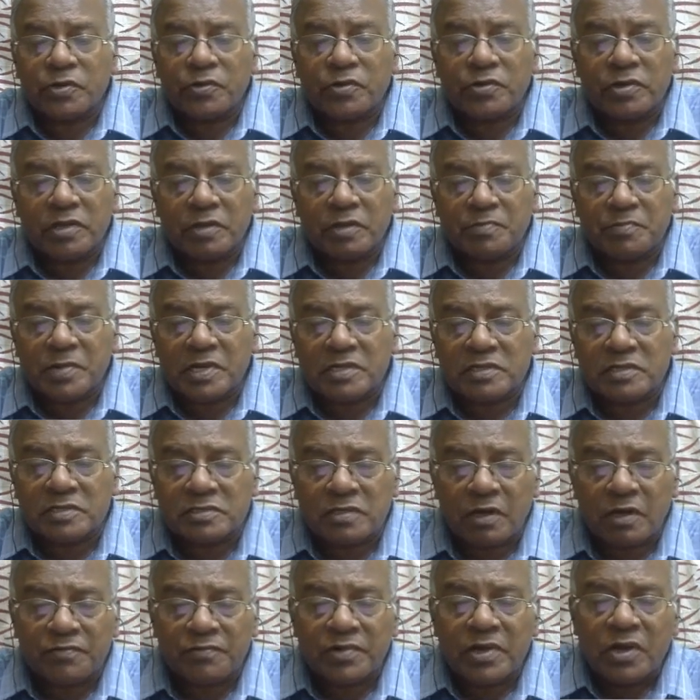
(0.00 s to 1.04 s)
due to the
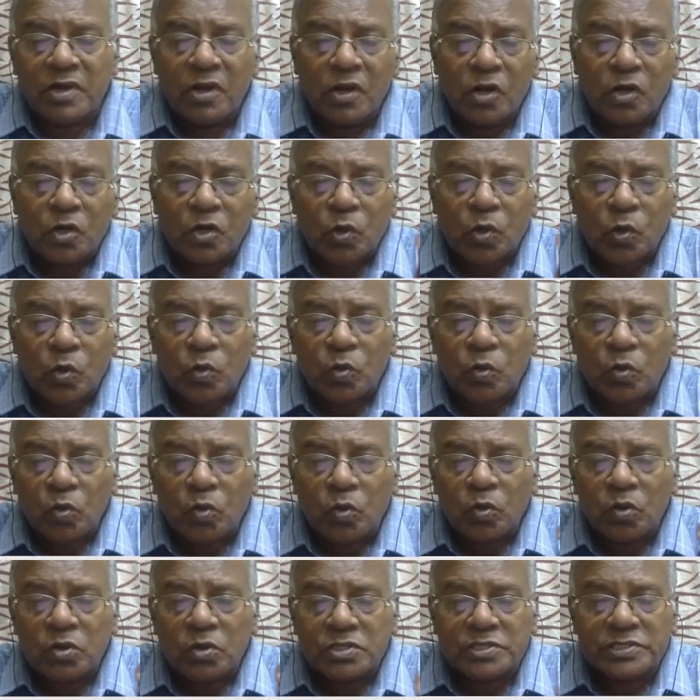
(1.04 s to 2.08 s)
presence of a
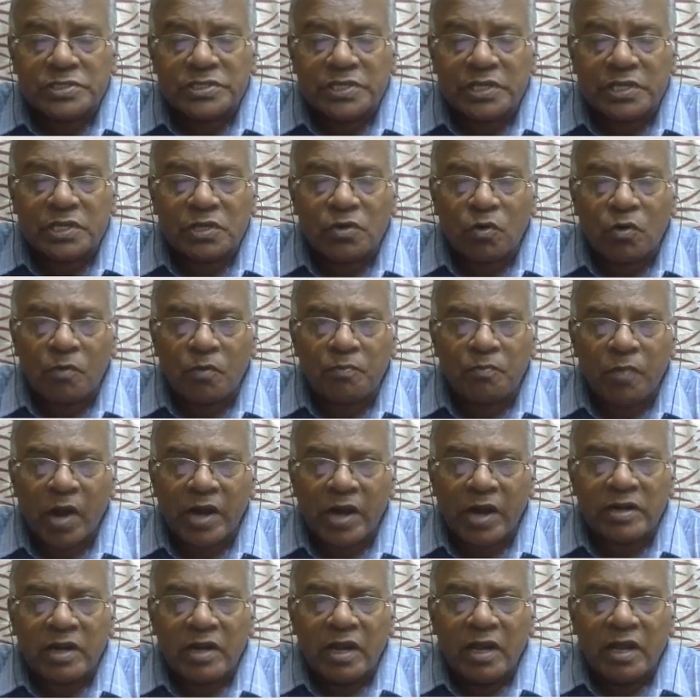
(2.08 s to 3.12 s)
true 0
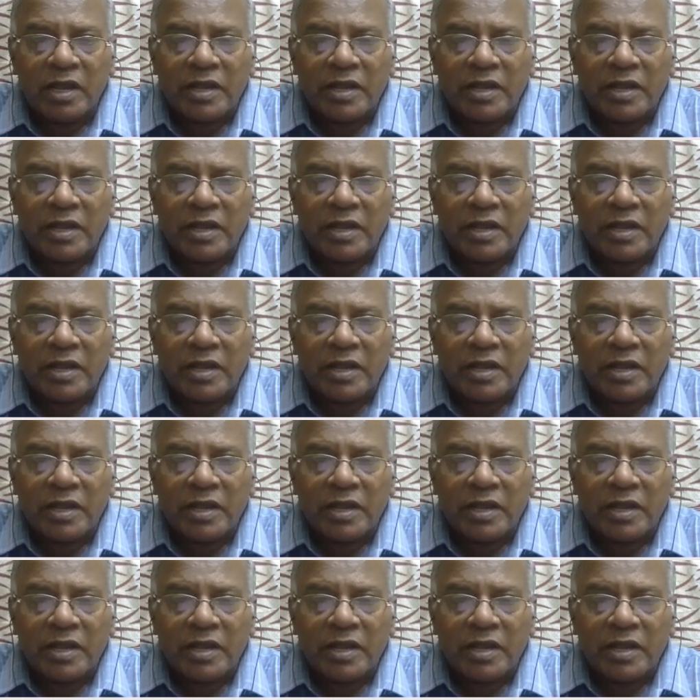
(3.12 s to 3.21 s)
point.